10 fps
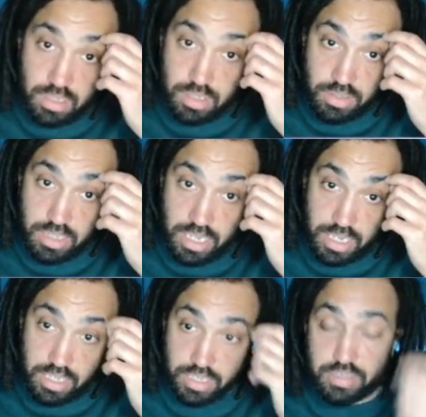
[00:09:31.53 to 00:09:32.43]

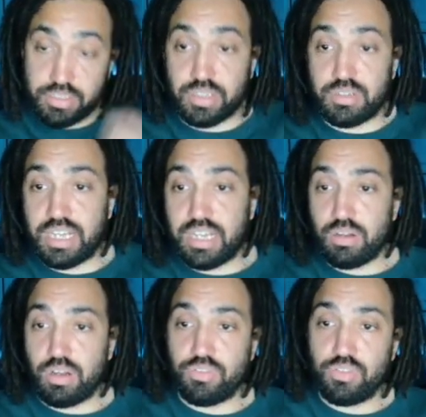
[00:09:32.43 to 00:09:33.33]
Okay, so
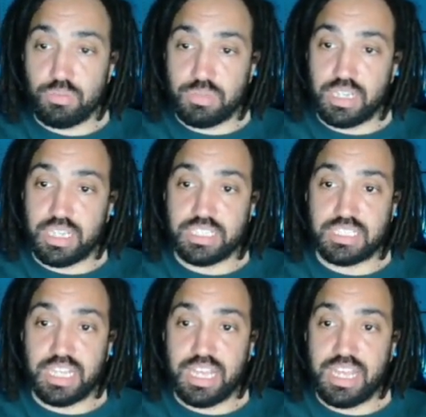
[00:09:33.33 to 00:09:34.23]
now our formula is
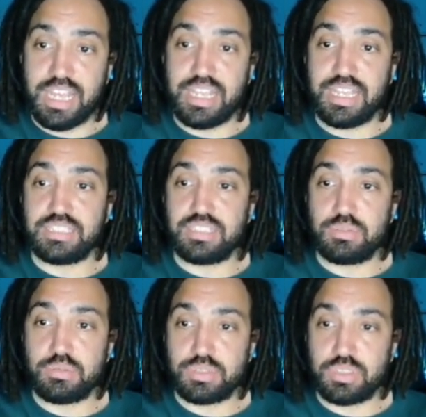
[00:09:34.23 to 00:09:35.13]
that A is
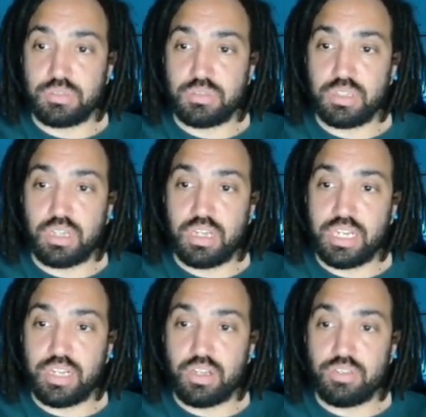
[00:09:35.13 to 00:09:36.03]
equal to
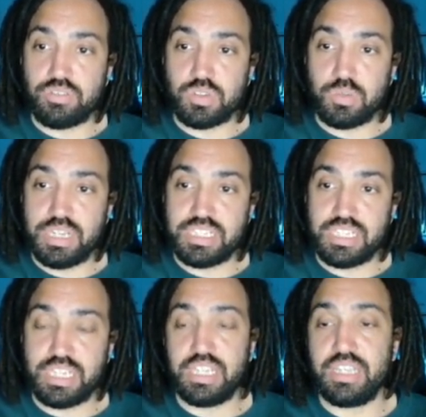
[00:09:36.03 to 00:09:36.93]
9 over
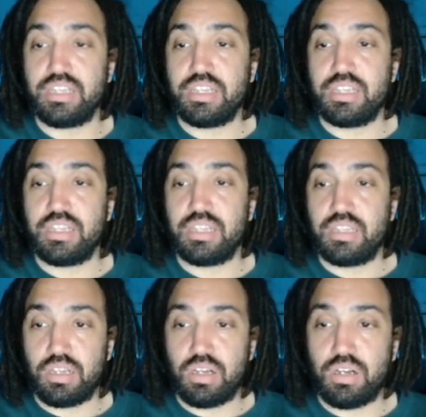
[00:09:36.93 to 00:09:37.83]
20
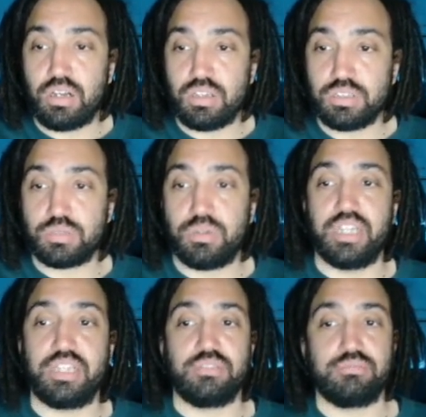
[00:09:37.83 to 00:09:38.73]
R
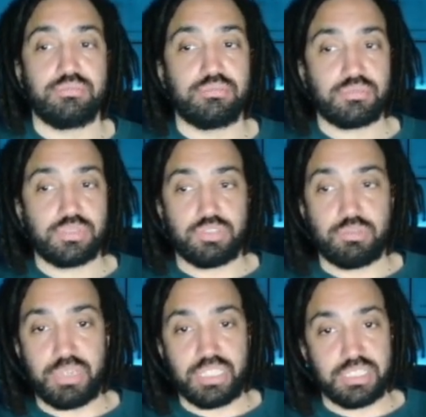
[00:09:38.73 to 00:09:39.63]
squared. So
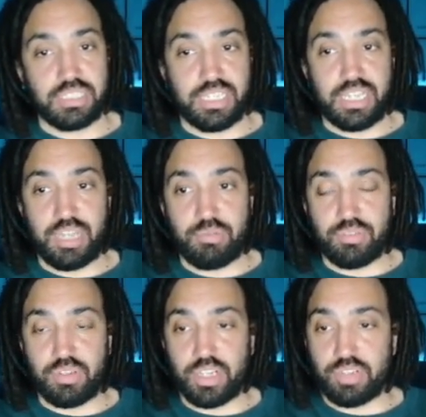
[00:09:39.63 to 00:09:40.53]
replacing the K with
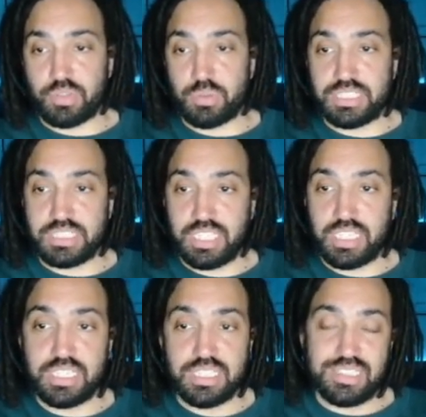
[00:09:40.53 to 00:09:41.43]
9 over 20,
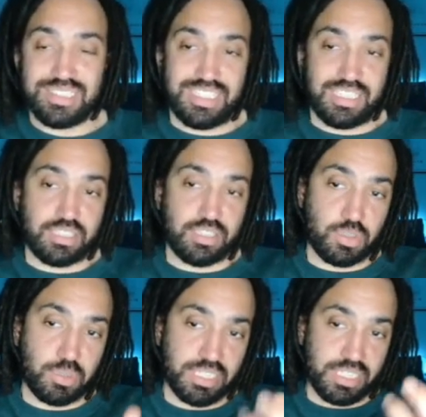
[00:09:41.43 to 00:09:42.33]
and the
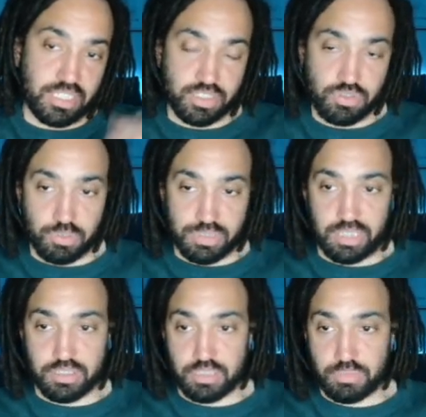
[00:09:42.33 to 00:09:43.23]
20 can just drop
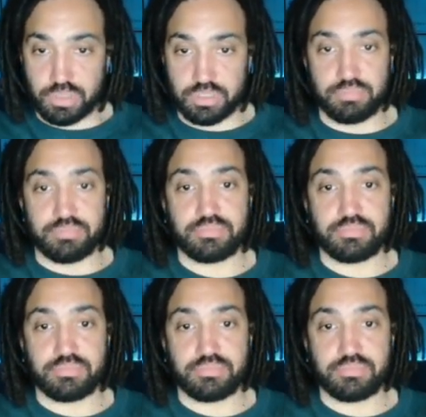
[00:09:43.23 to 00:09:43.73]
down to the bottom.